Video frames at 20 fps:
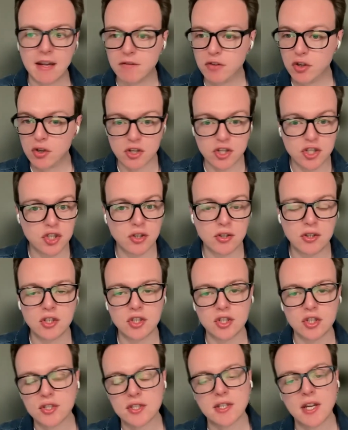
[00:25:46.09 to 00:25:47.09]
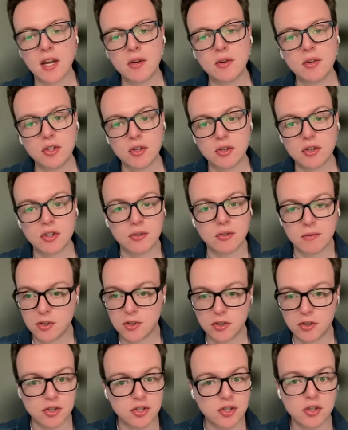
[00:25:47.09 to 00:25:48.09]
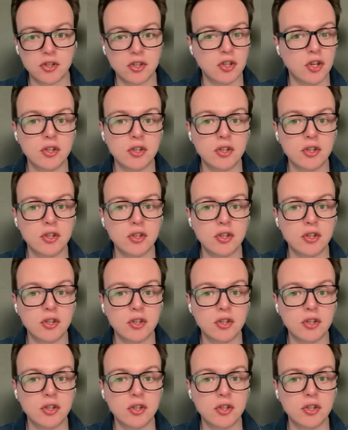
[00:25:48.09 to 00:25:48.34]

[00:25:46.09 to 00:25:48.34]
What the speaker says: if you're a student just now, your student